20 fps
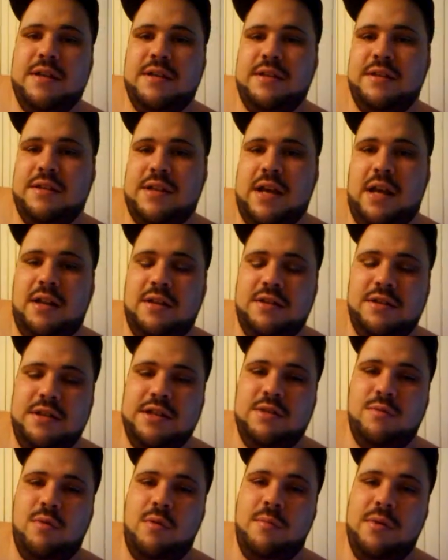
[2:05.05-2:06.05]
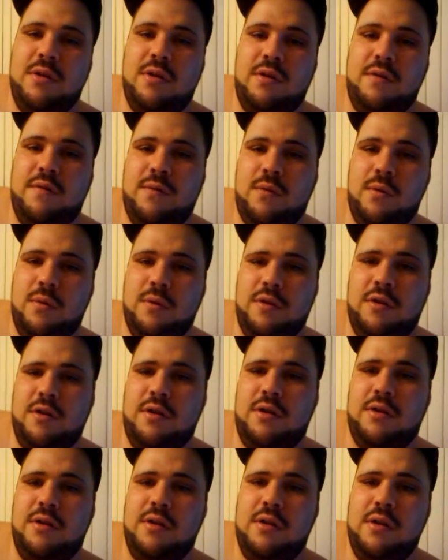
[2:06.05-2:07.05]
these college kids won't be able to afford
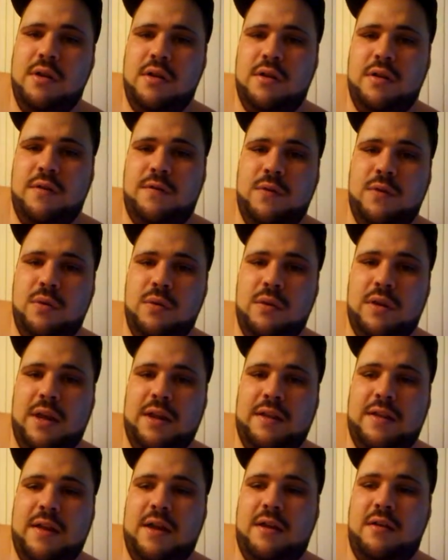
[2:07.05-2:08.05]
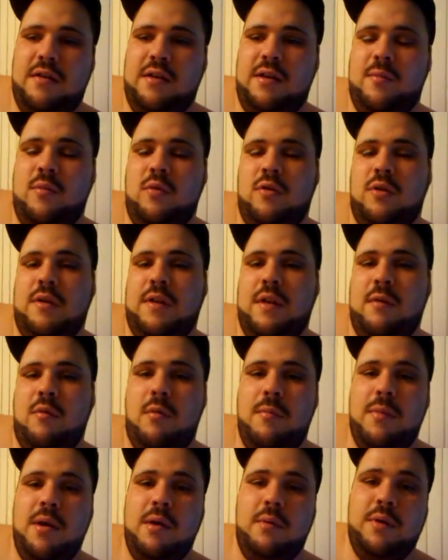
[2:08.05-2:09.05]
their their food like that anymore. They
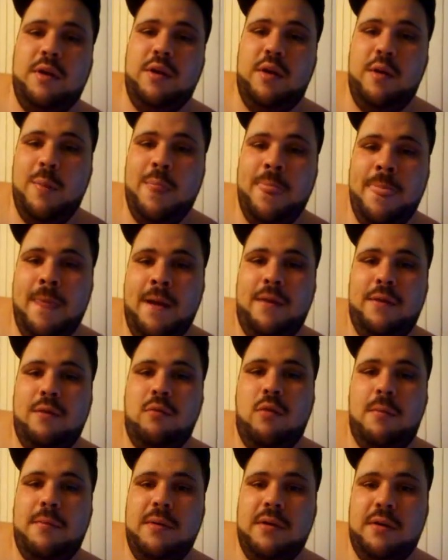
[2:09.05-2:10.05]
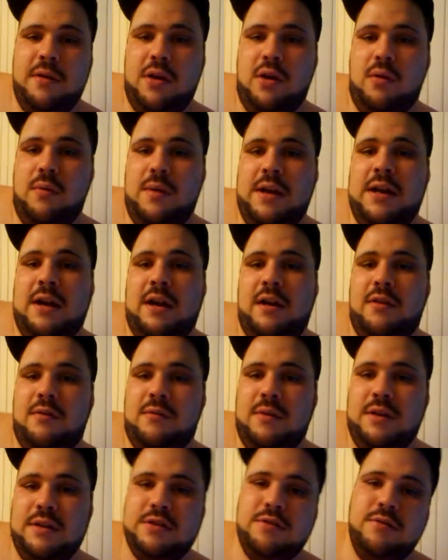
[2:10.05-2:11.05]
won't be able to they won't be able to go eat out at the
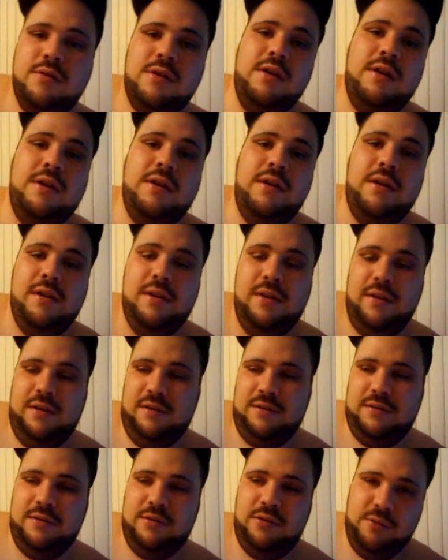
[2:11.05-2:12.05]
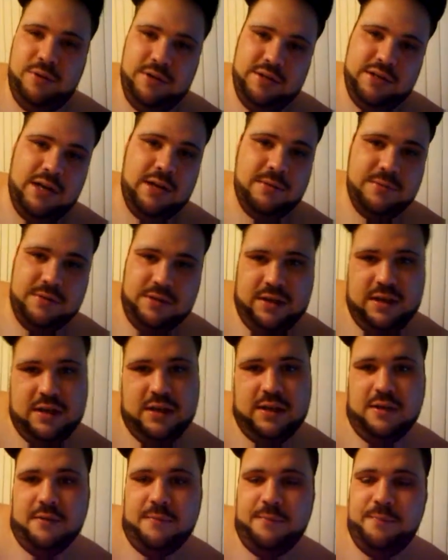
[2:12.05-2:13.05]
restaurant three times a
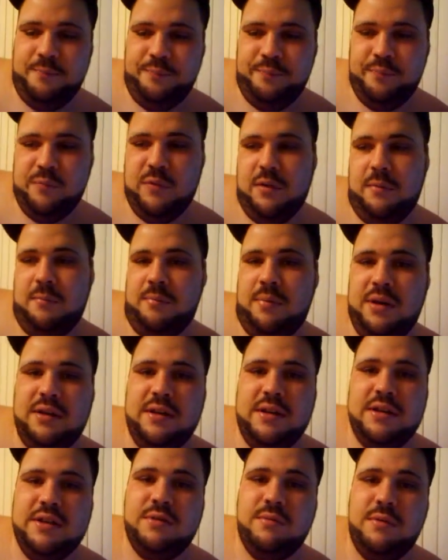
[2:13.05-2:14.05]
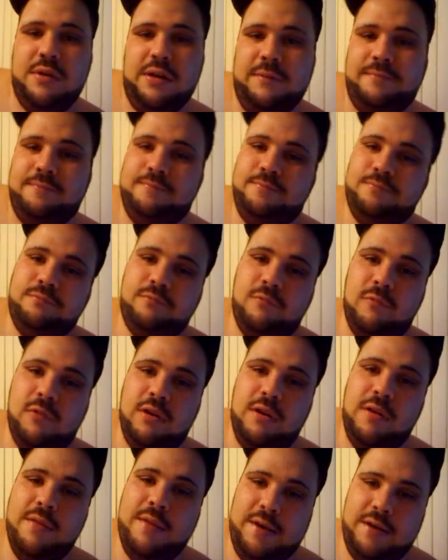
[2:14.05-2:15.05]
day." But guess what?
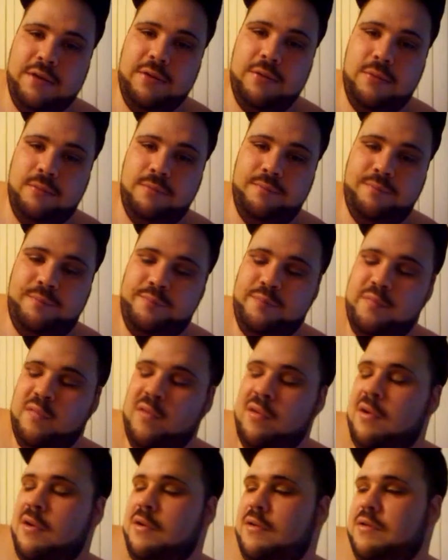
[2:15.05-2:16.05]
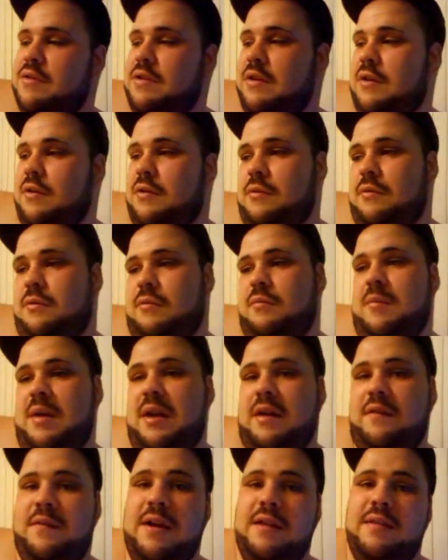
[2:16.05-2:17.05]
They do. So matter
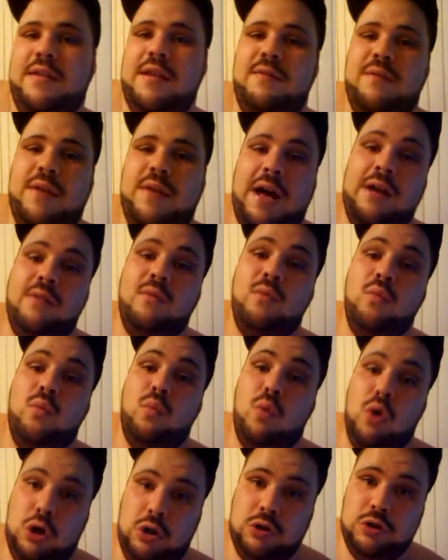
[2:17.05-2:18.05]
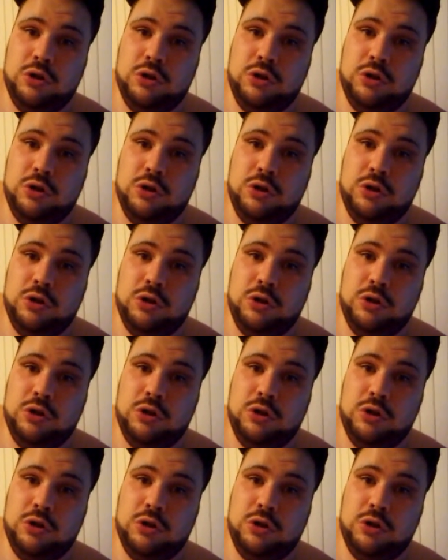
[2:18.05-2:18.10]
of fact, they've gotten worse.